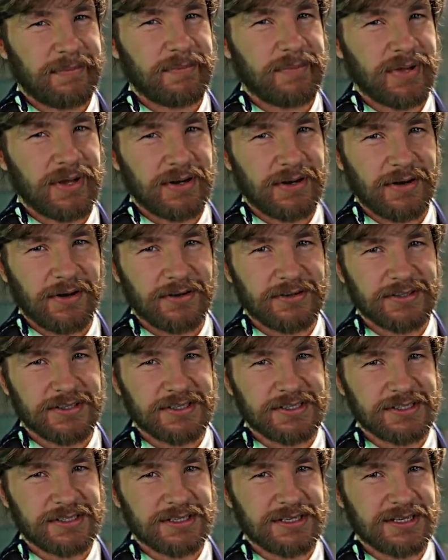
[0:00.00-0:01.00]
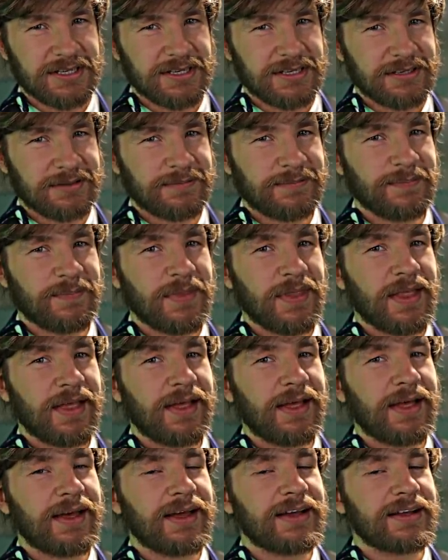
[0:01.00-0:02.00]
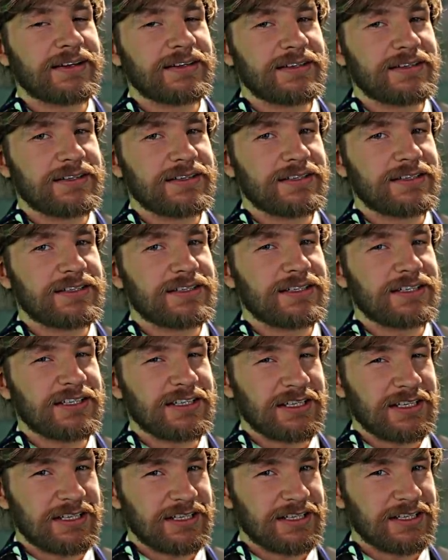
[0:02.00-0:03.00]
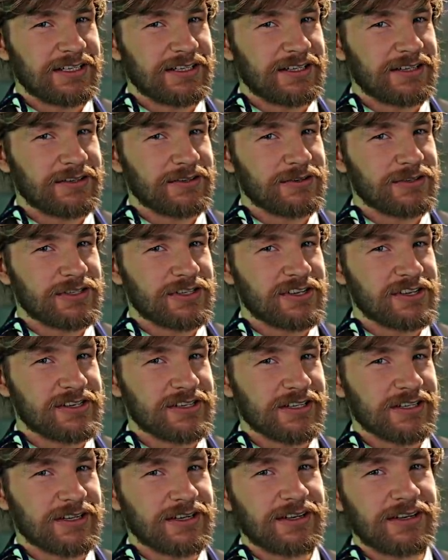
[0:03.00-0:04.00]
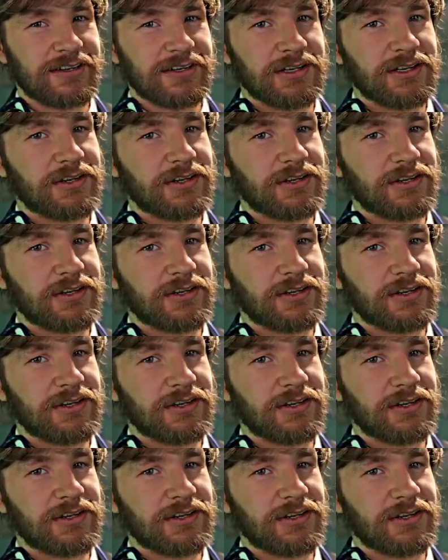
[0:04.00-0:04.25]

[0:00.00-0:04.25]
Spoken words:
Bit hard to see. D, can you see D?